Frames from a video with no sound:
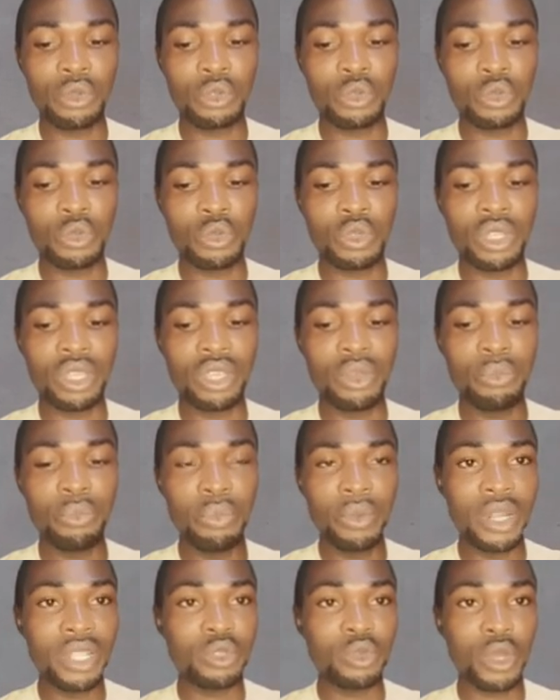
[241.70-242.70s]
new people
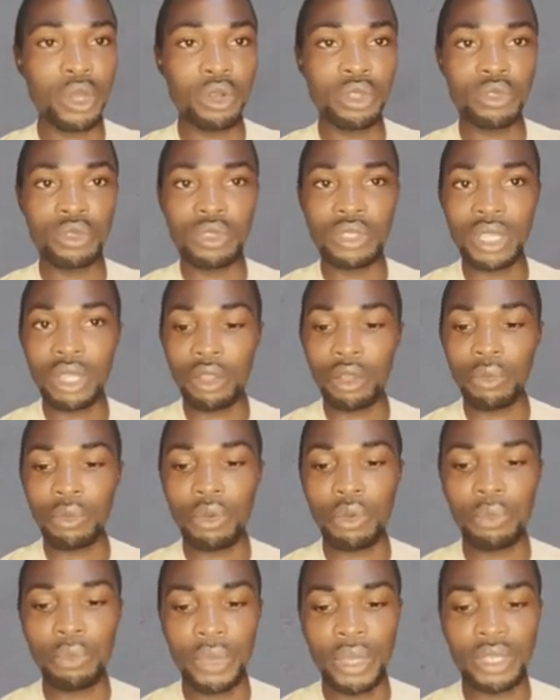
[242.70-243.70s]
so
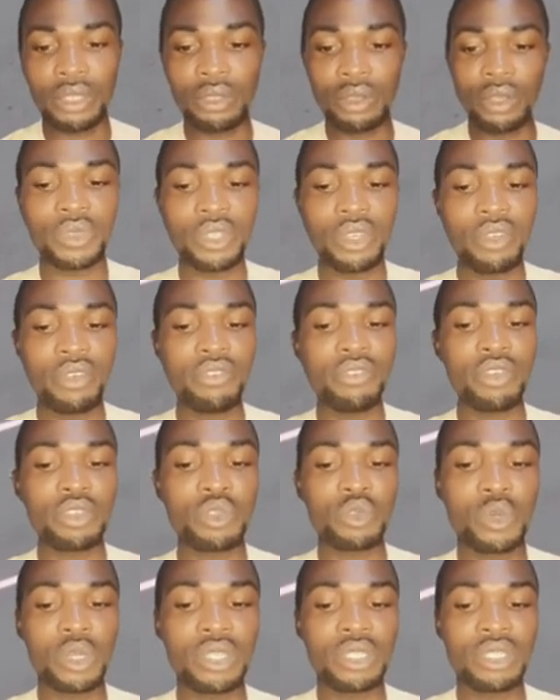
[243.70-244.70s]
the
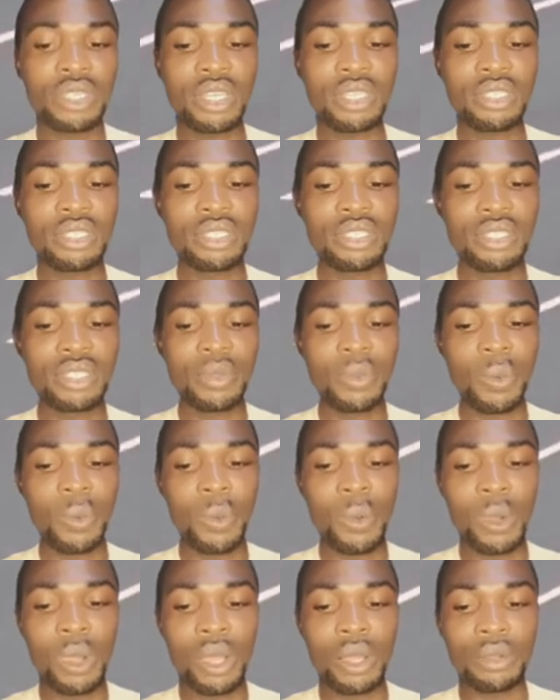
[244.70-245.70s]
senate is like
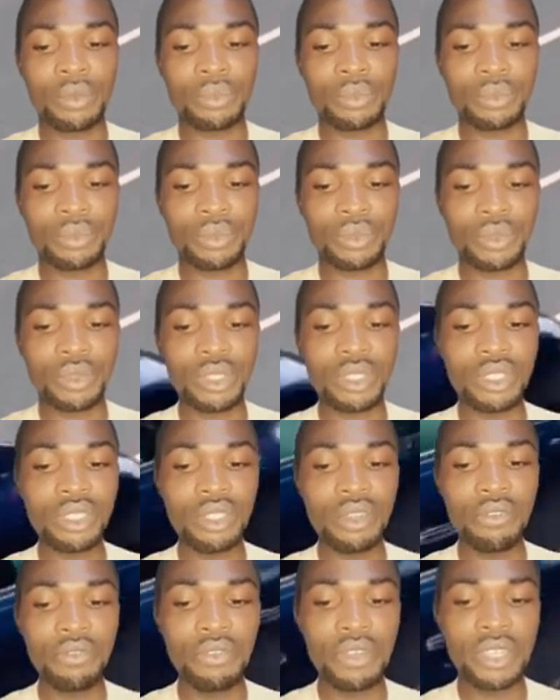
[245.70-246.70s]
reminding
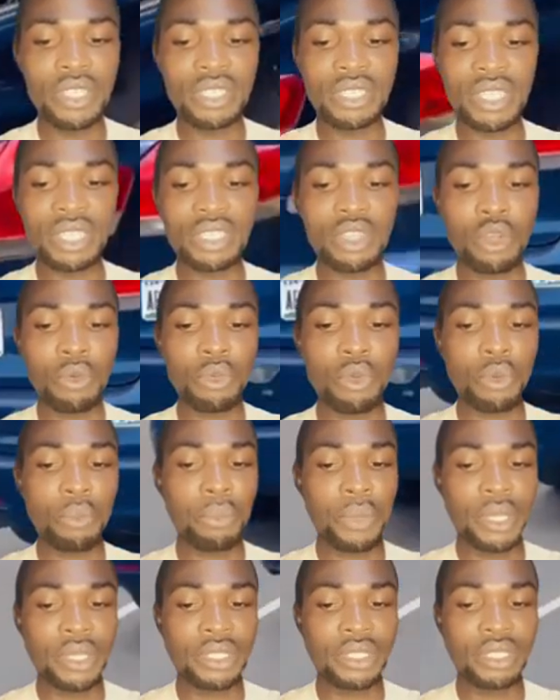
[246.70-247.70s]
the person
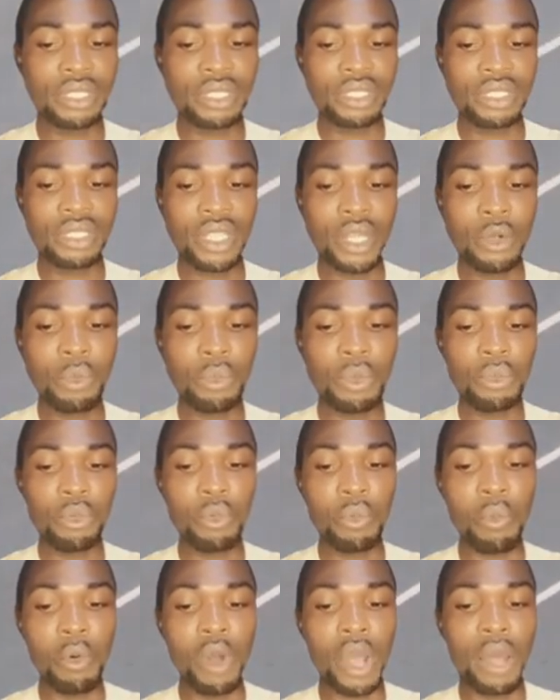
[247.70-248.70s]
in charge who is the
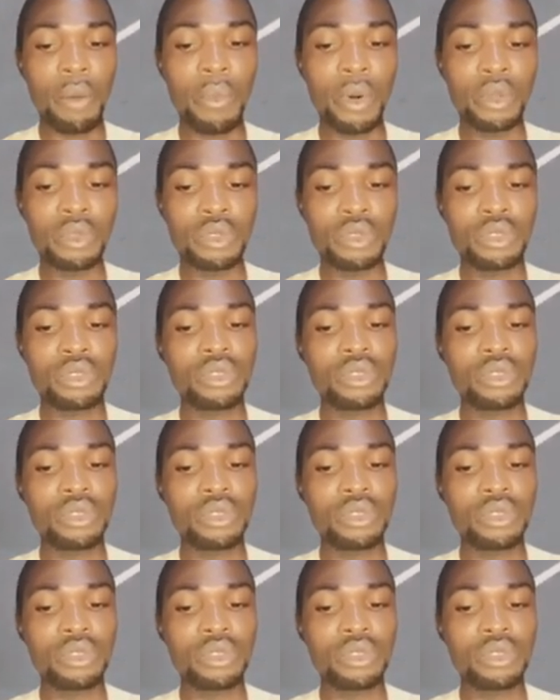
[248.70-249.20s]
minister